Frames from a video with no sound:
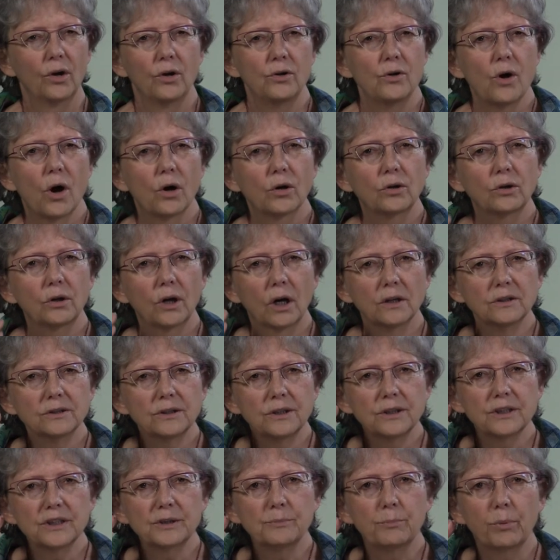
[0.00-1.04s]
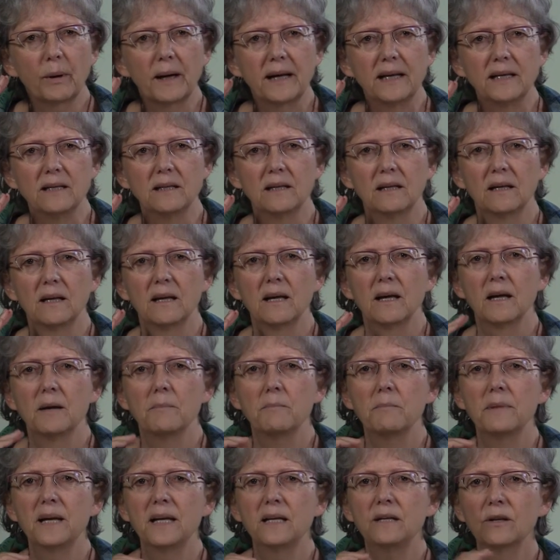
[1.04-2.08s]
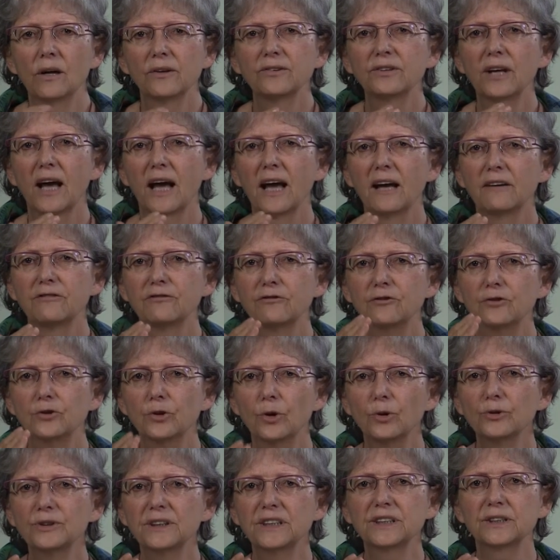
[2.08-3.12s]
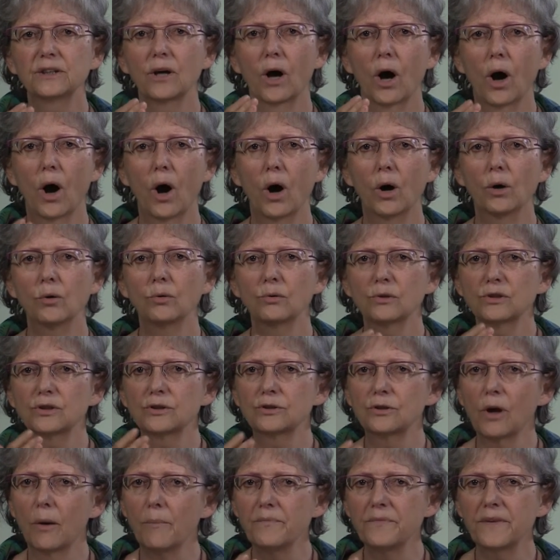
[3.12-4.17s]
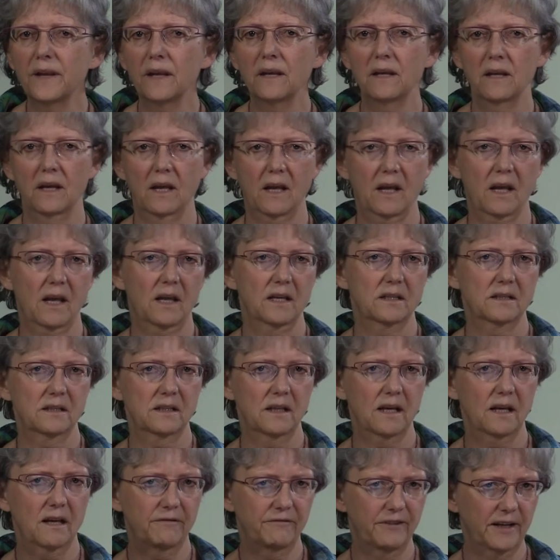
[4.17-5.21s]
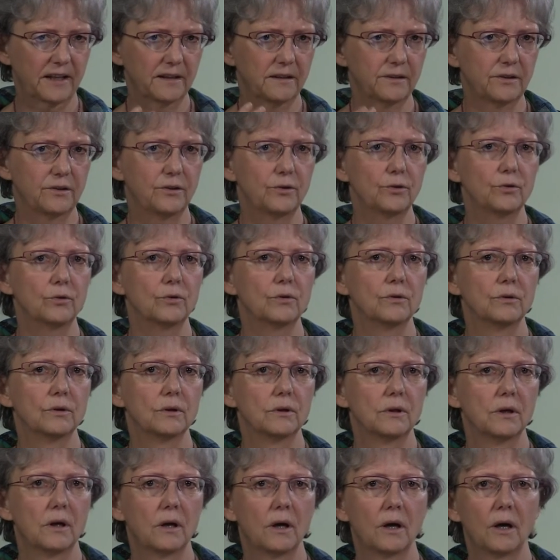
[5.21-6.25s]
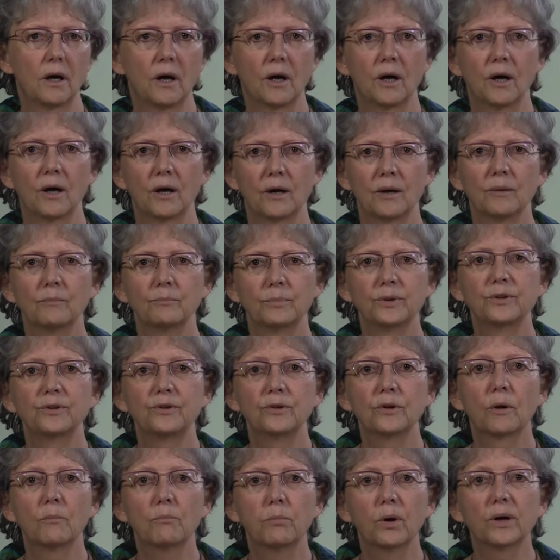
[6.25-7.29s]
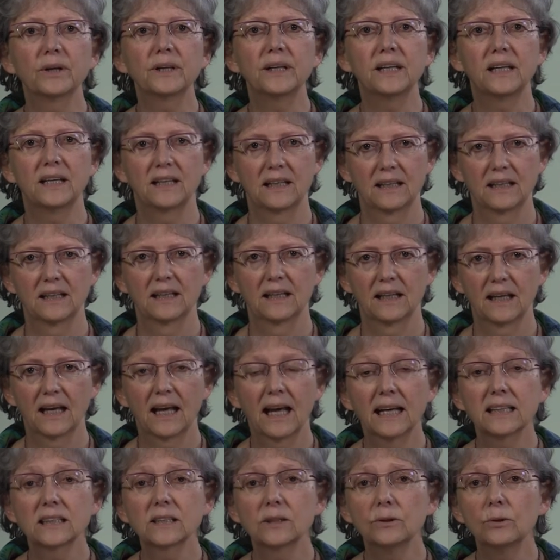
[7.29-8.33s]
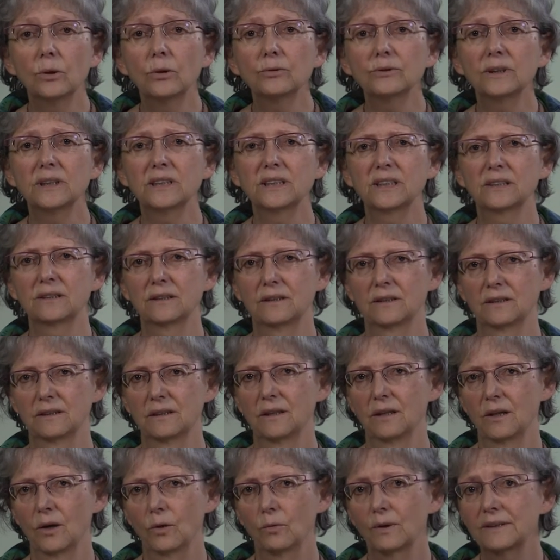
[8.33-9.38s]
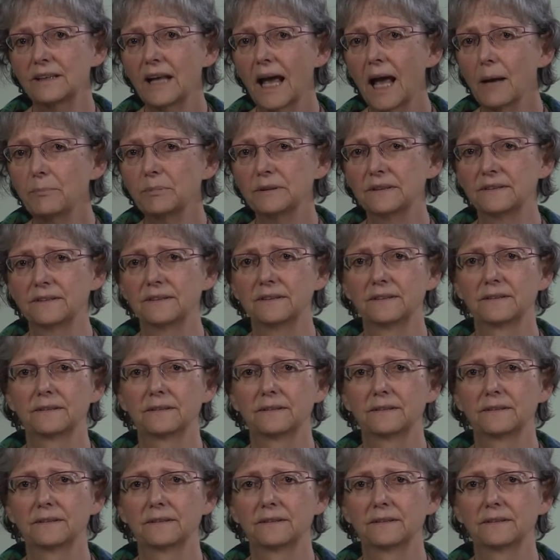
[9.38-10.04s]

Your conscious brain may not have noticed how something has affected you, but your body has noticed what happened.